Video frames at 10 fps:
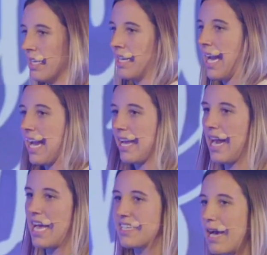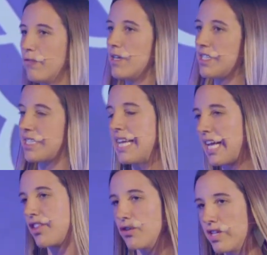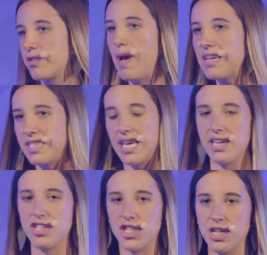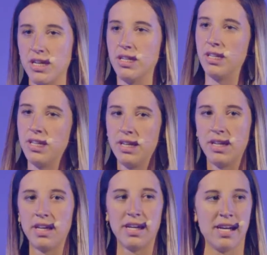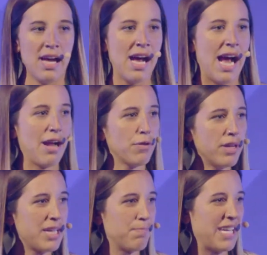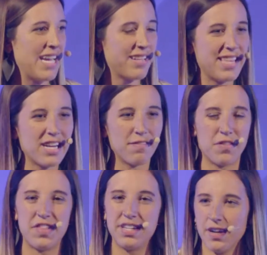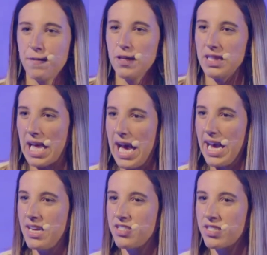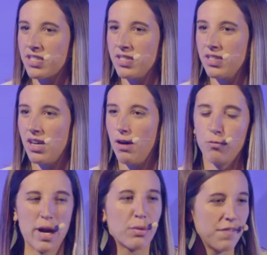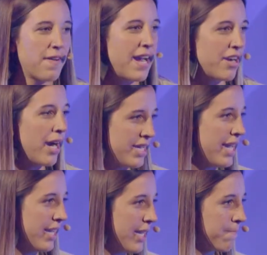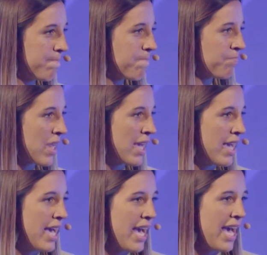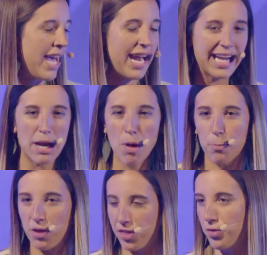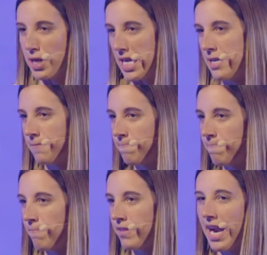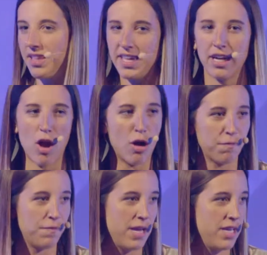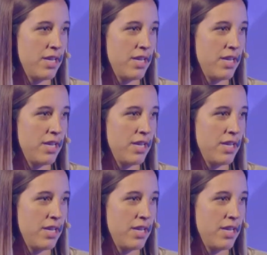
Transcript: And as I was thinking through this message, I really began to think of the different lies of where we find our identity. And I came up with three that I think all fit